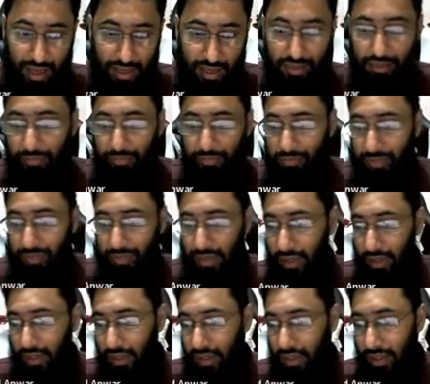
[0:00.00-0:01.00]
that.
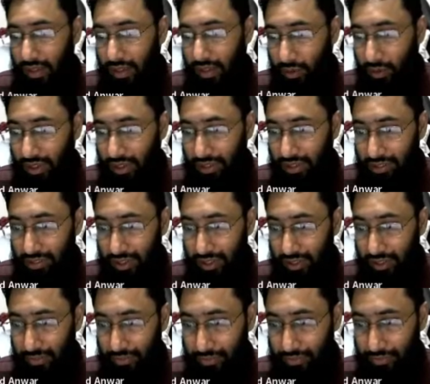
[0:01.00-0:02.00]

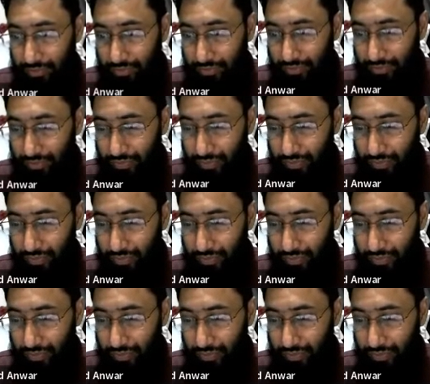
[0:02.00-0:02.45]
Now let's see.